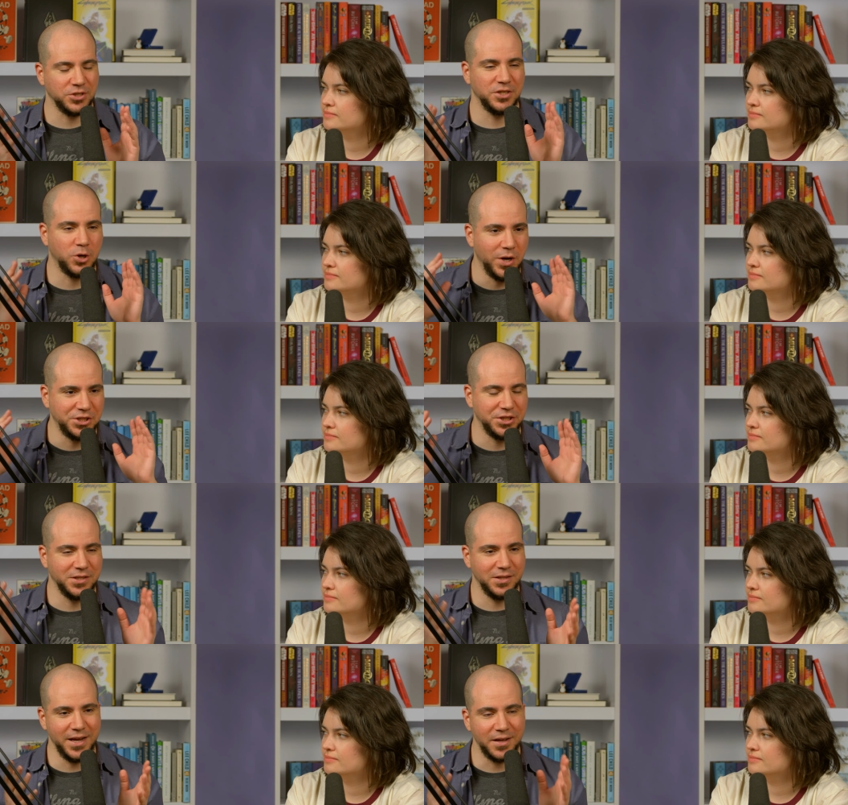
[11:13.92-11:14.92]
Speaker 1: into
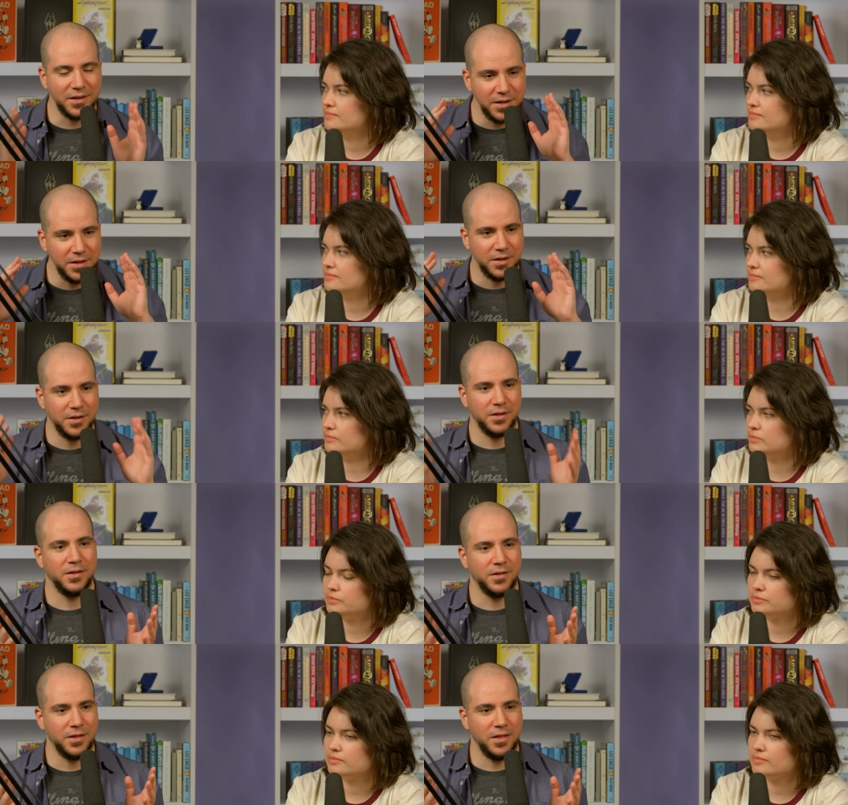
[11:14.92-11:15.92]
question like
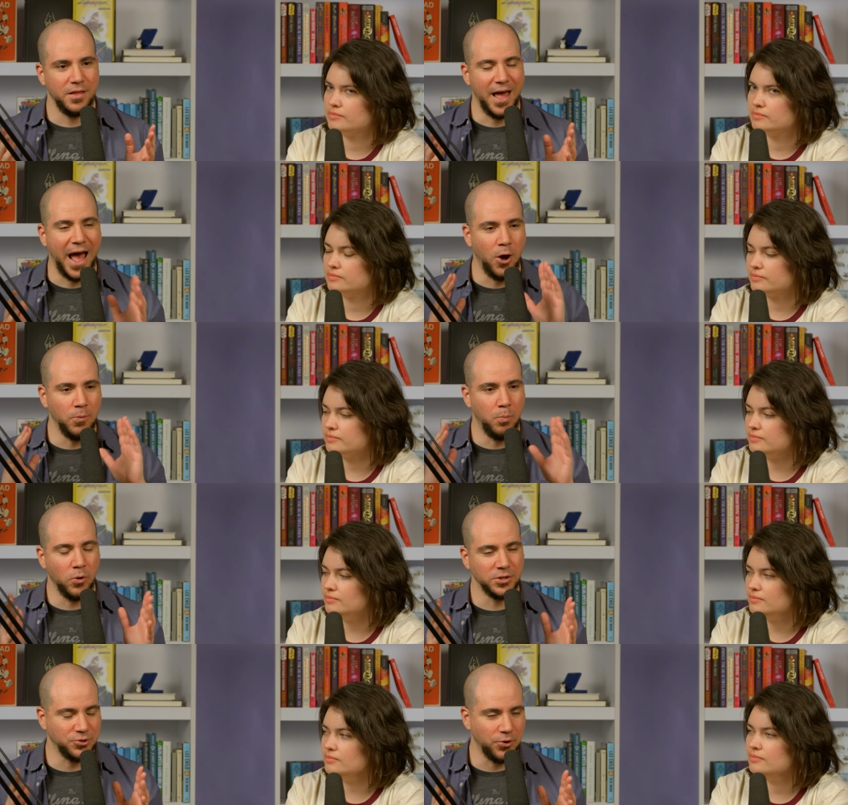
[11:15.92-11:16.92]
how
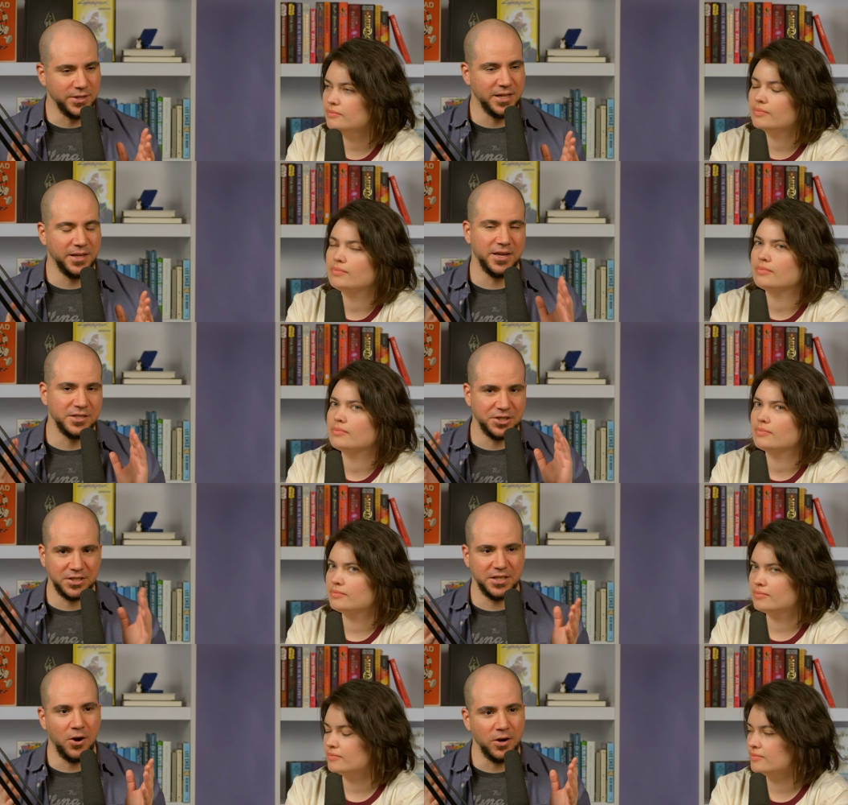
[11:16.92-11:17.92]
important storytelling is
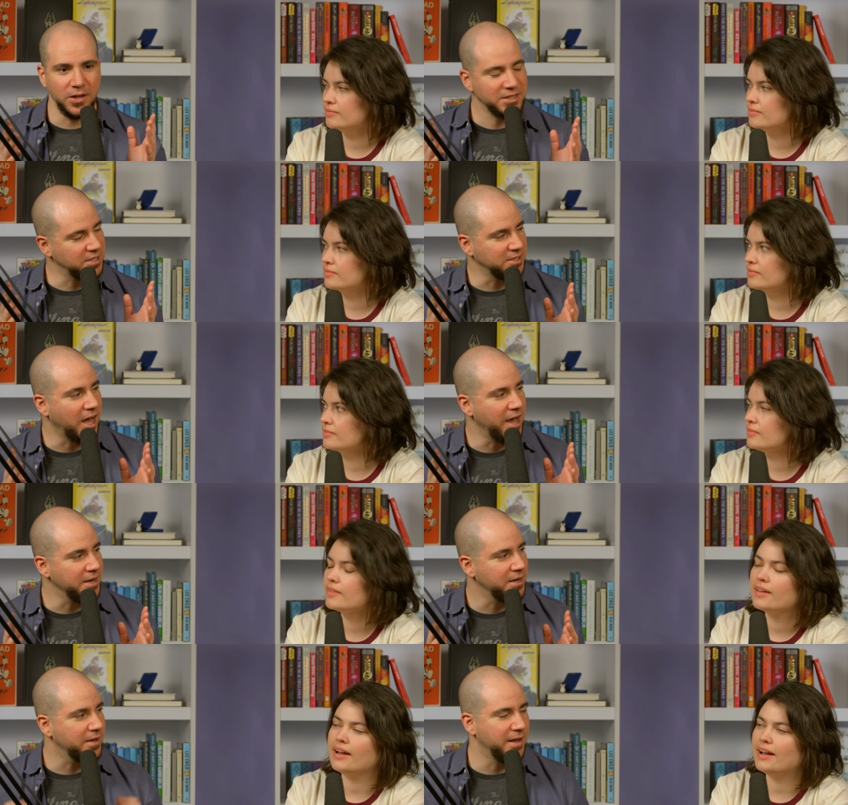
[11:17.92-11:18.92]
just in our like
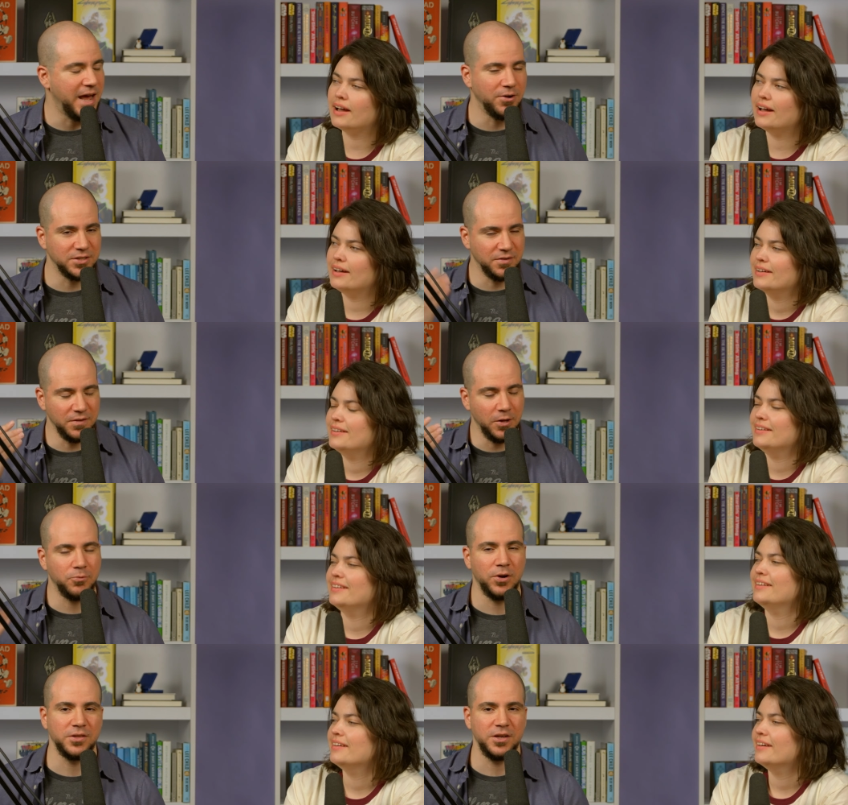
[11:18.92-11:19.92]
society and how it's developed
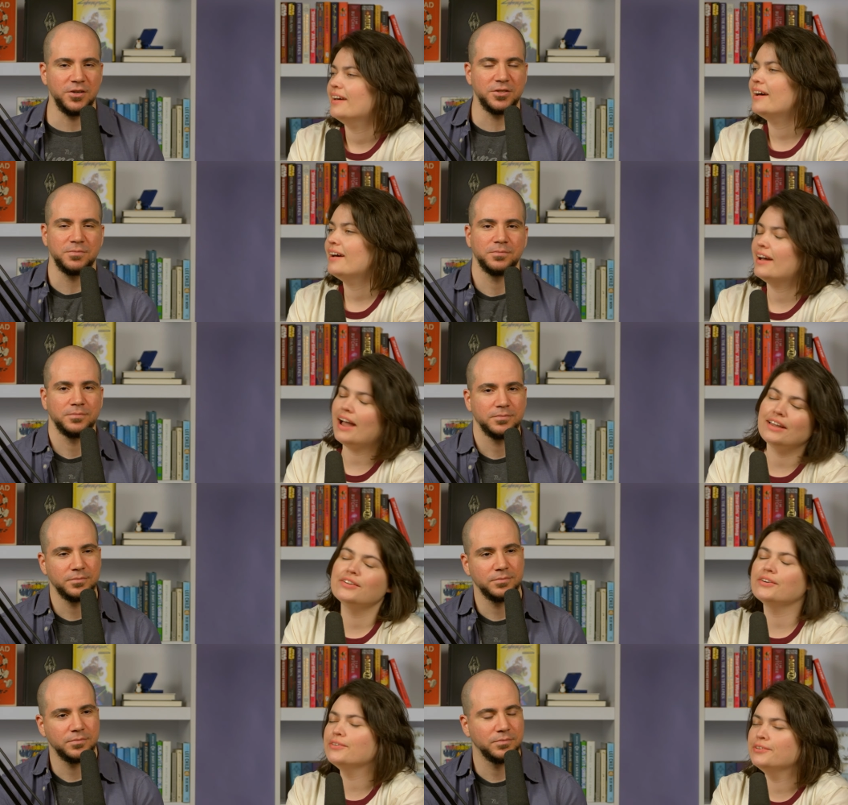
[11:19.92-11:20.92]
throughout the
Speaker 2: years. I
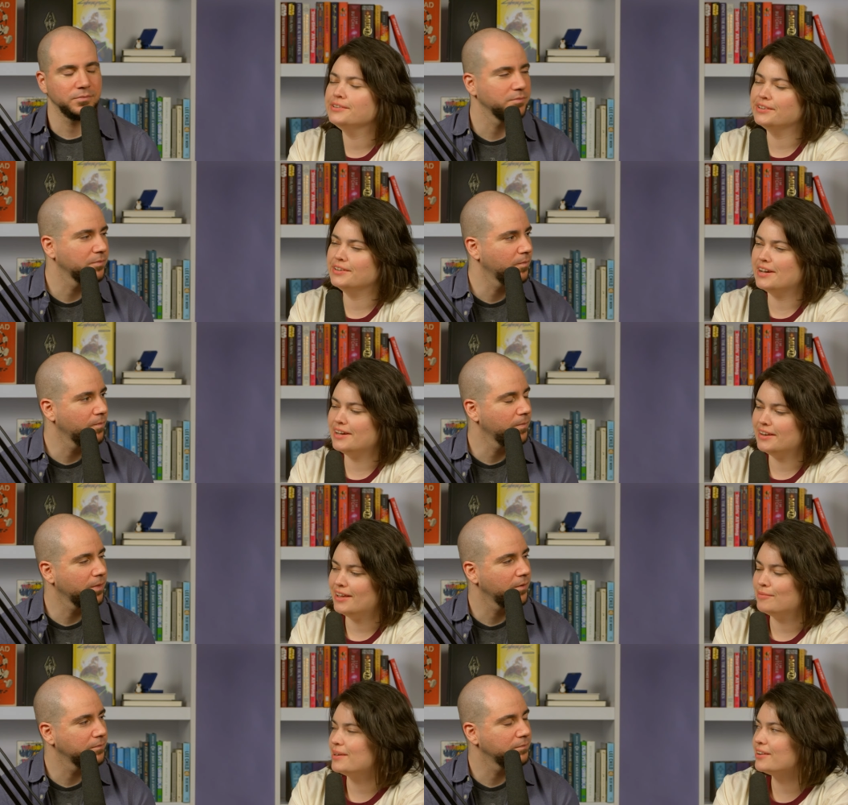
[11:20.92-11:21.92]
know you're not
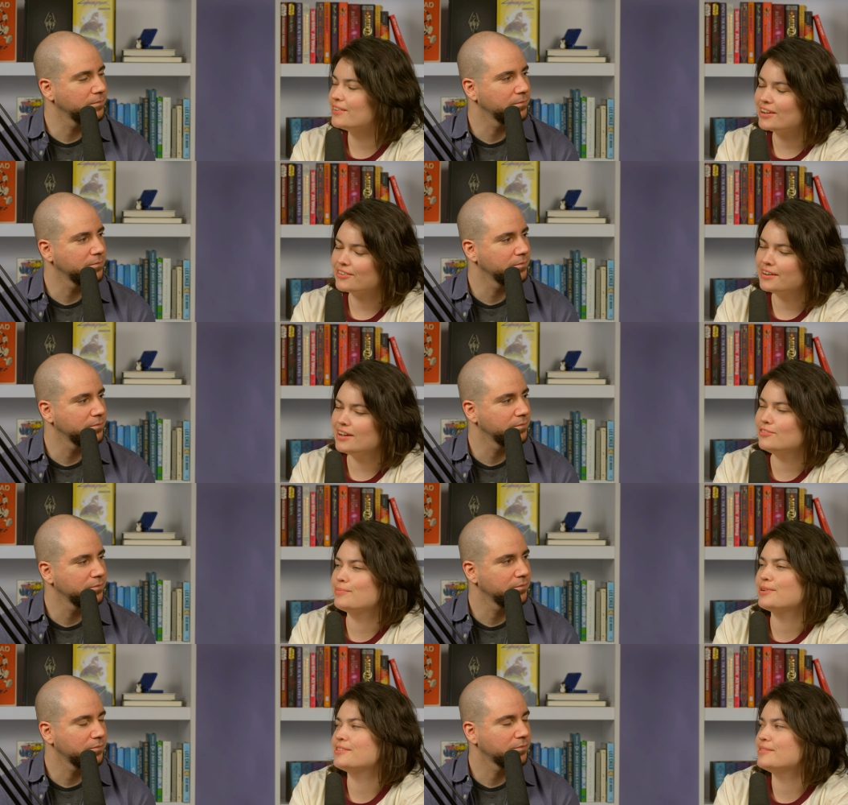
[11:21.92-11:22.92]
a big graphic novel
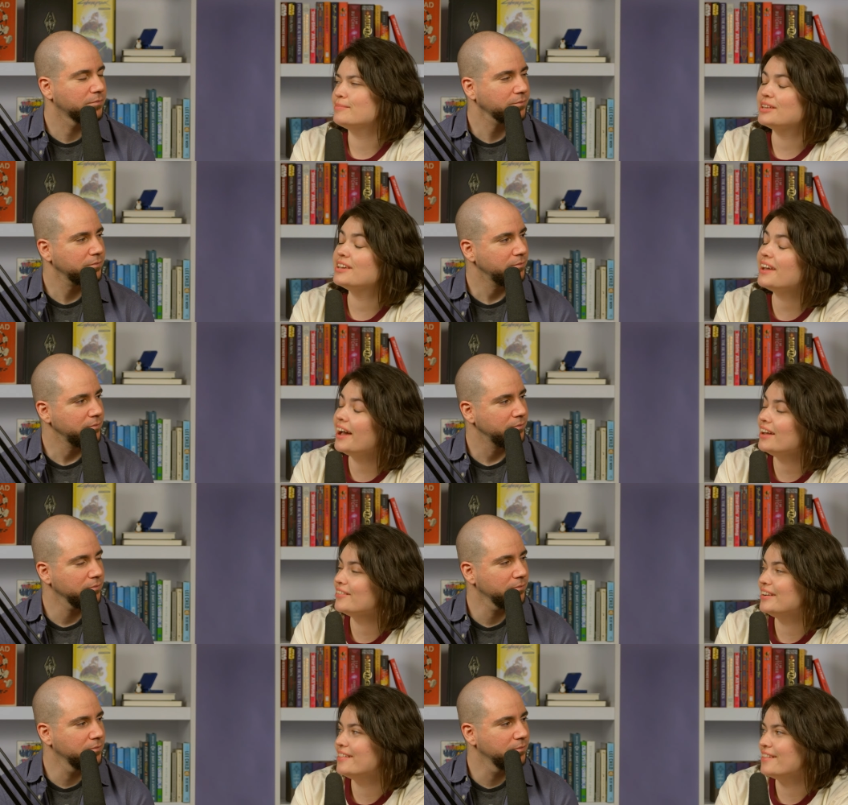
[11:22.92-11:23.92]
person, but you gotta
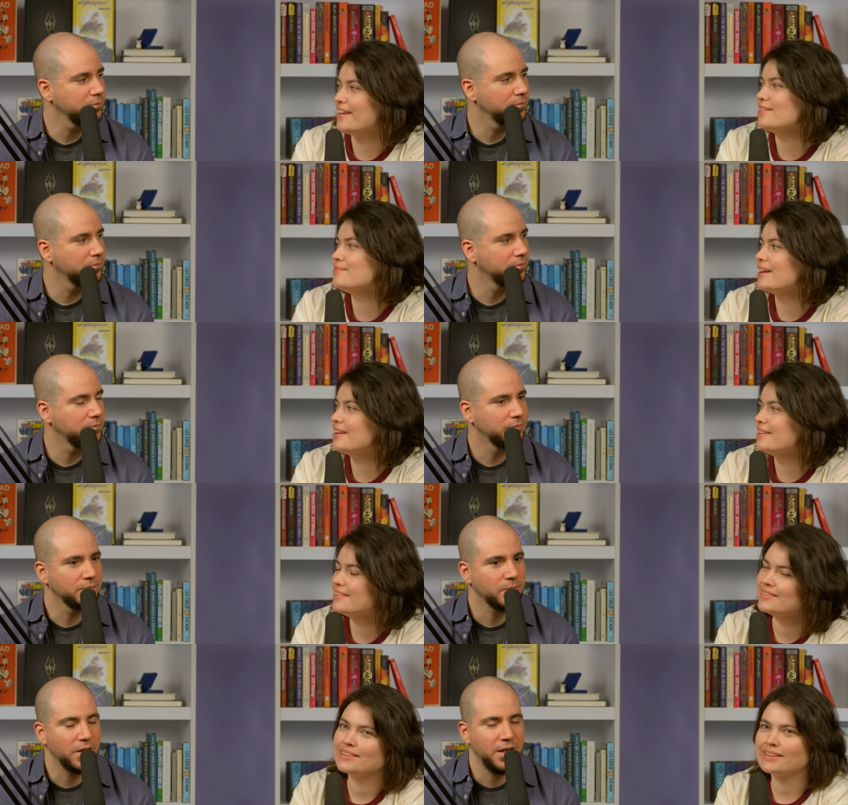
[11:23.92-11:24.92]
read Sandman.
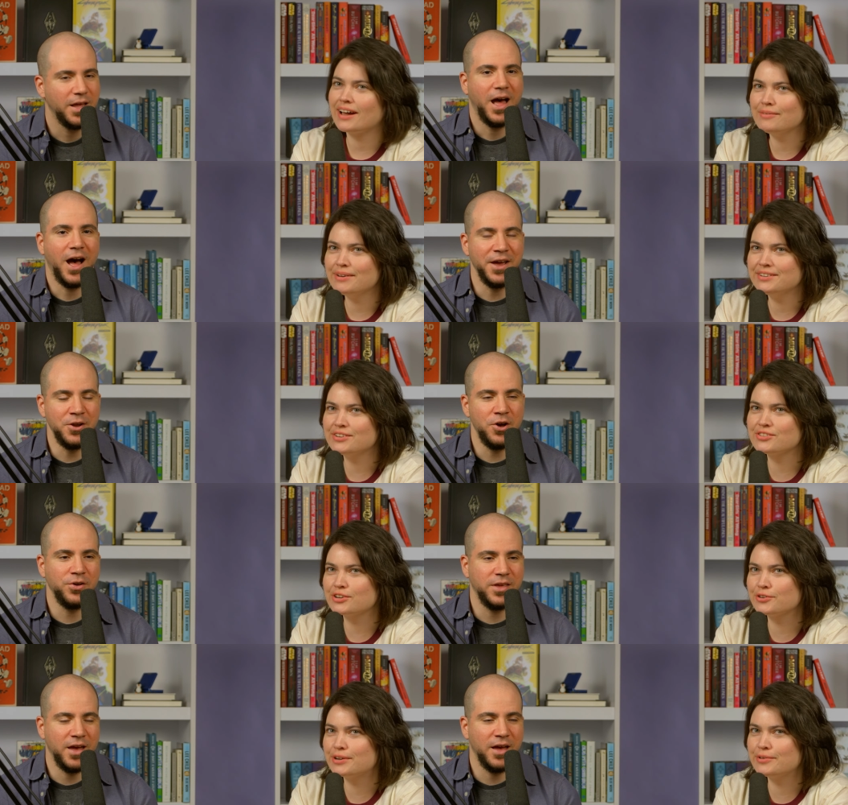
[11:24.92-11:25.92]
Commenters know, agree